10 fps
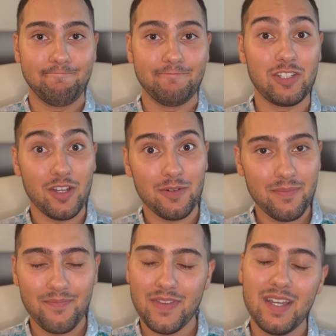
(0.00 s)

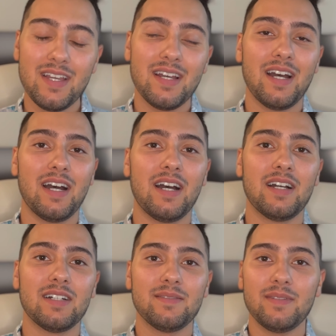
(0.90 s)
zone,
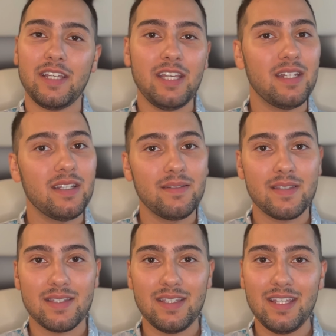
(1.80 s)
heated
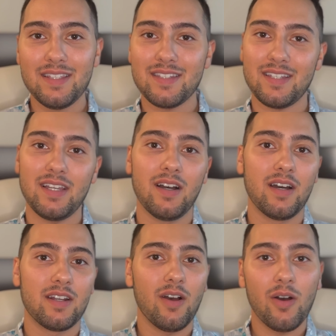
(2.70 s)
seats
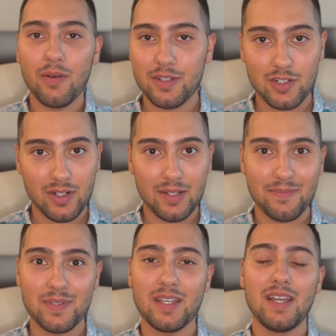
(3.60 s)
on all the
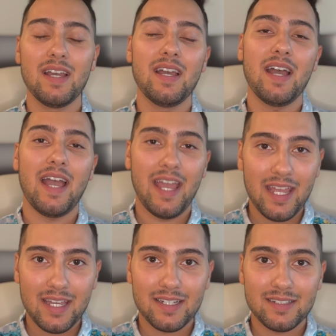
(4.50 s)
trims,
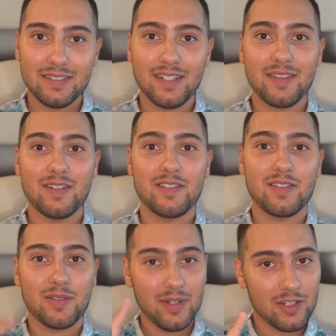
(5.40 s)
and there's
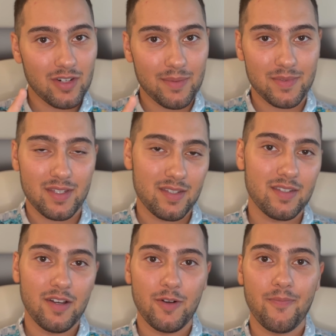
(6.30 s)
3 trims.
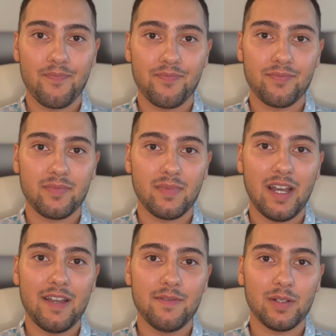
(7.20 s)
So
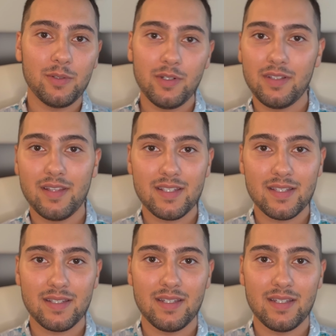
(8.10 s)
I've alluded to this